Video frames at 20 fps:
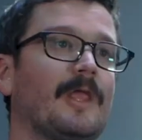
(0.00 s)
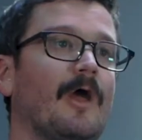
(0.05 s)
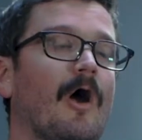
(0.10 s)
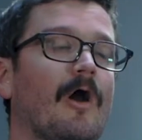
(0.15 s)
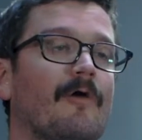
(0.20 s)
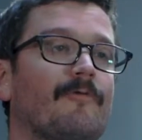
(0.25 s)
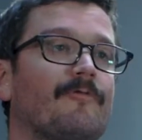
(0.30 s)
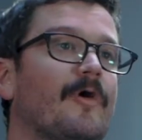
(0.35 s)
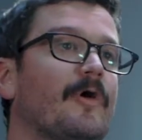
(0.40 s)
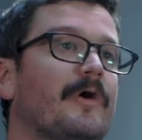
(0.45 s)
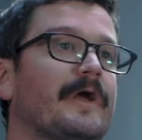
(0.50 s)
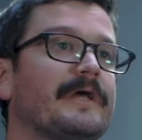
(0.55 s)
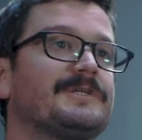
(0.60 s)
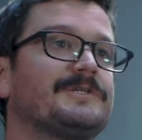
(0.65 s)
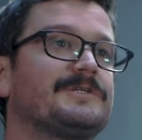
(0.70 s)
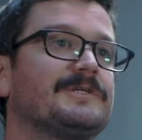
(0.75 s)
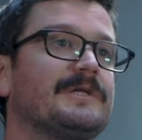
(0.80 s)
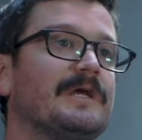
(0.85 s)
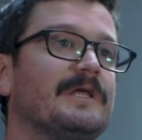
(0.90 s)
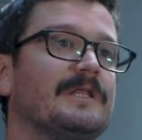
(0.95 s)
Our
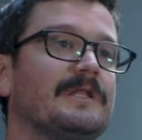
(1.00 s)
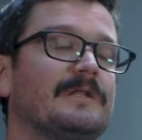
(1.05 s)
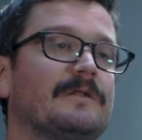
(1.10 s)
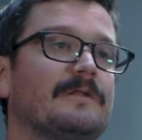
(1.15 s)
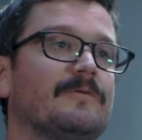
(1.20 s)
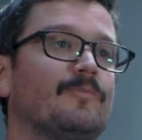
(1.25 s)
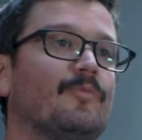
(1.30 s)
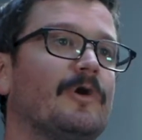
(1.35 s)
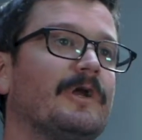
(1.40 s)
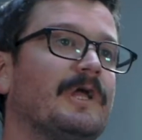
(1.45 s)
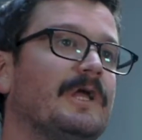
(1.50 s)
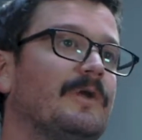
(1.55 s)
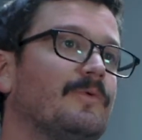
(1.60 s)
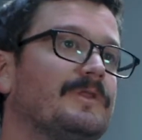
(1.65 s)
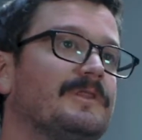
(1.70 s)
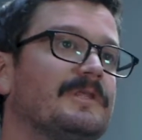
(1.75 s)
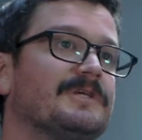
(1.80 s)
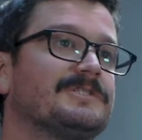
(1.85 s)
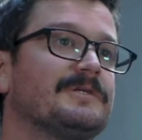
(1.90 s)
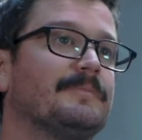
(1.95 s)
focus in working
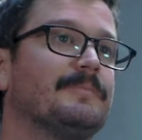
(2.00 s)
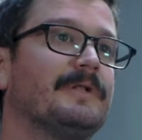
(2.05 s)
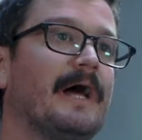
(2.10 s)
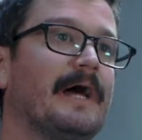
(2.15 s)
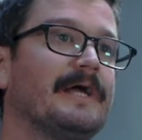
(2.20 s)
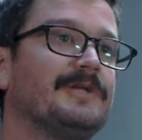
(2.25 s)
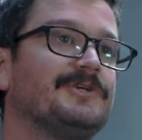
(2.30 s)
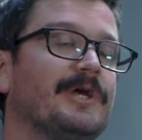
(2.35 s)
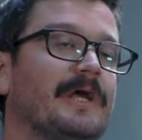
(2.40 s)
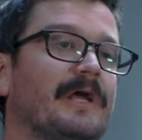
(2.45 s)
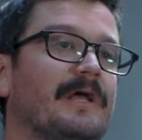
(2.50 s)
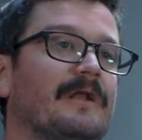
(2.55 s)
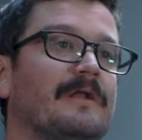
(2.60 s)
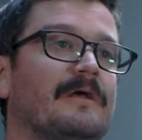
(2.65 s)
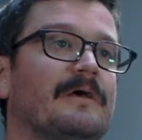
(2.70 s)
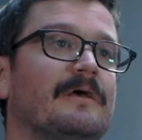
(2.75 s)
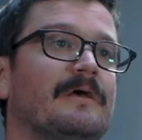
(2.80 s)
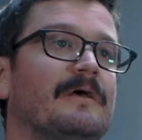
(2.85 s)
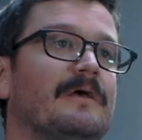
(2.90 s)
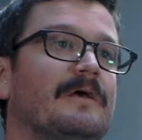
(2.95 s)
with the supply chain
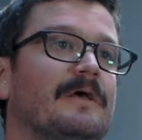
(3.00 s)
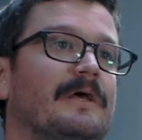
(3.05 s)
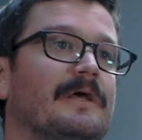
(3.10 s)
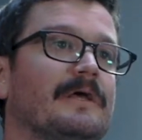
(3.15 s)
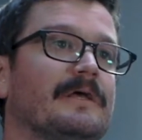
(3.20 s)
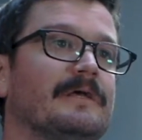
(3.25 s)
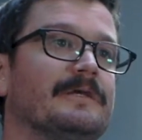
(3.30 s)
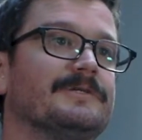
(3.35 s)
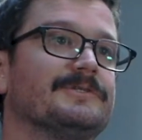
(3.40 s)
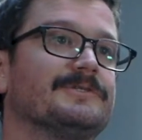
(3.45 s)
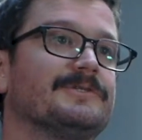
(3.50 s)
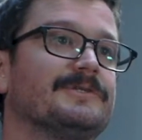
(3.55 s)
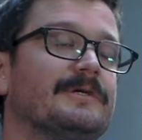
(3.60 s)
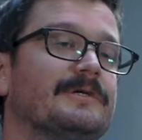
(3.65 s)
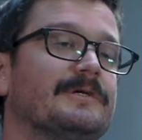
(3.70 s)
is